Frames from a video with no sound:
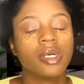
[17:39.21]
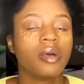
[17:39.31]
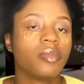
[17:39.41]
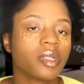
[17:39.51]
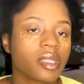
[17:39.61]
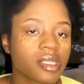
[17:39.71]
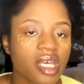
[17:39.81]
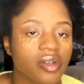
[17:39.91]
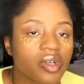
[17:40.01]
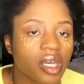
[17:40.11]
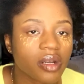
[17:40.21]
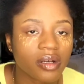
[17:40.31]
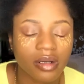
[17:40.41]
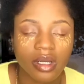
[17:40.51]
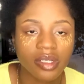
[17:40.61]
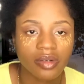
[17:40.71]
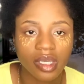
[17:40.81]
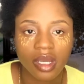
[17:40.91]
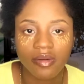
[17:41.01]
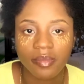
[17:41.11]
But the thing is, I don't get out
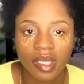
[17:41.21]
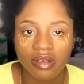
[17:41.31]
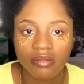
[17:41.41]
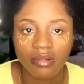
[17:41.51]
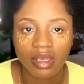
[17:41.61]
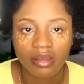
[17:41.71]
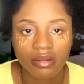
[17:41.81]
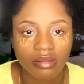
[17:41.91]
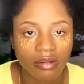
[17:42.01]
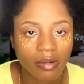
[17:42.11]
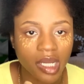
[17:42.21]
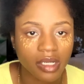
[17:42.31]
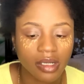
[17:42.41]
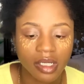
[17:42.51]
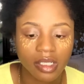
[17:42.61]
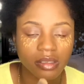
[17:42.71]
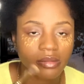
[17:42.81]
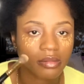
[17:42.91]
of bed like quite early.